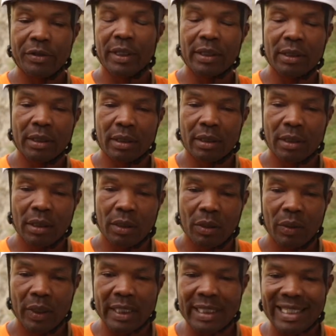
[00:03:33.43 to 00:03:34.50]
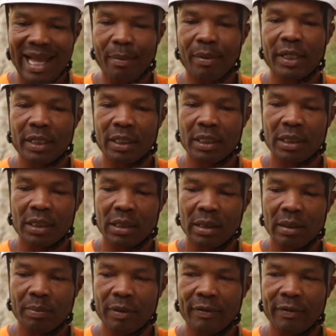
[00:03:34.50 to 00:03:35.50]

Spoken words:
be interesting to establish,